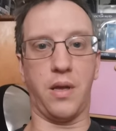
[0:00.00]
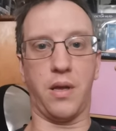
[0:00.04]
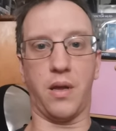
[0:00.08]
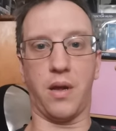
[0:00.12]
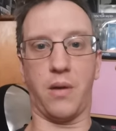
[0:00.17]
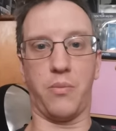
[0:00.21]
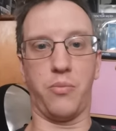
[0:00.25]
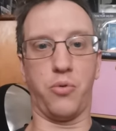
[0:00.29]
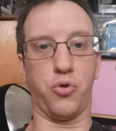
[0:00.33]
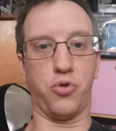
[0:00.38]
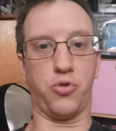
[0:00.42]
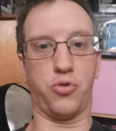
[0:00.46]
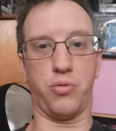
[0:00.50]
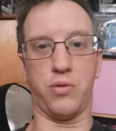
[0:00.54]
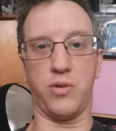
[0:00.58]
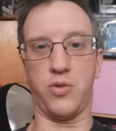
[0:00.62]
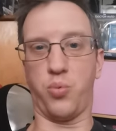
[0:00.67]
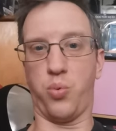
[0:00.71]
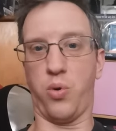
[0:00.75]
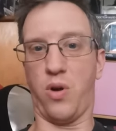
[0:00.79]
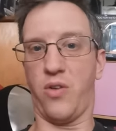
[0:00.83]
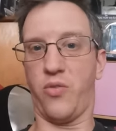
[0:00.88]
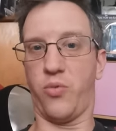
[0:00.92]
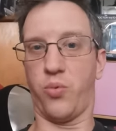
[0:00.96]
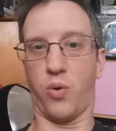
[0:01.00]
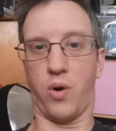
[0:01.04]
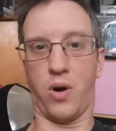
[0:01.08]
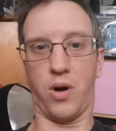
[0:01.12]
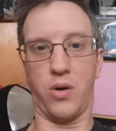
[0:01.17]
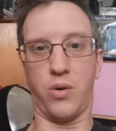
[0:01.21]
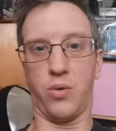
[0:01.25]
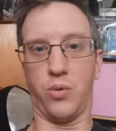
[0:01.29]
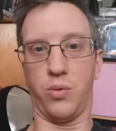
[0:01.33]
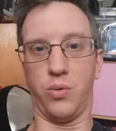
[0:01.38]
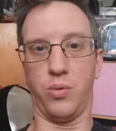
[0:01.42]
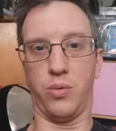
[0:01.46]
I'm not sure it's
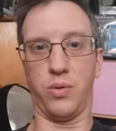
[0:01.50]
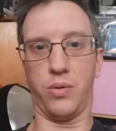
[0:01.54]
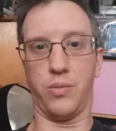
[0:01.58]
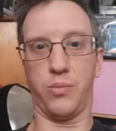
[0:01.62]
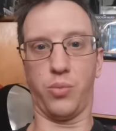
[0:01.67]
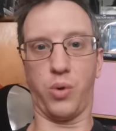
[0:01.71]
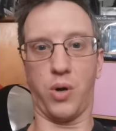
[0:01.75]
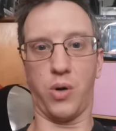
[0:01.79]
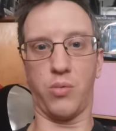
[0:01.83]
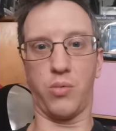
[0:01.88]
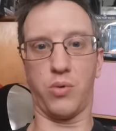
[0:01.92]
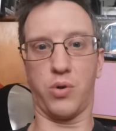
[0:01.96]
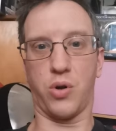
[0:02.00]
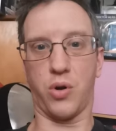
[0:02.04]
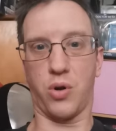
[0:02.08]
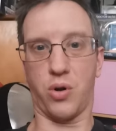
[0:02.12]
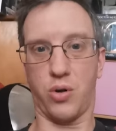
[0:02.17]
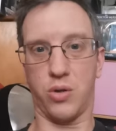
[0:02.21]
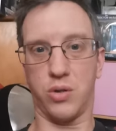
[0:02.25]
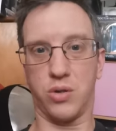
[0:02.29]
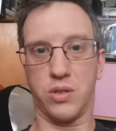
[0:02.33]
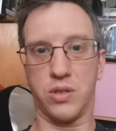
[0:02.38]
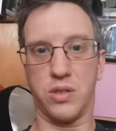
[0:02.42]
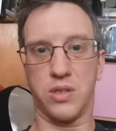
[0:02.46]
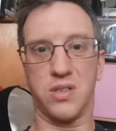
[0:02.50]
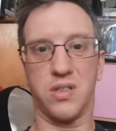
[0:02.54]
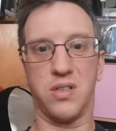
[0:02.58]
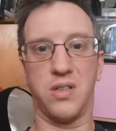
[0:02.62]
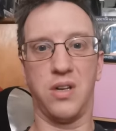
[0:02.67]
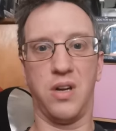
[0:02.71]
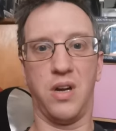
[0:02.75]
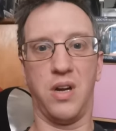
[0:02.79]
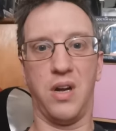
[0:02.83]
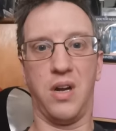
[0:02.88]
worthwhile, what it would cost.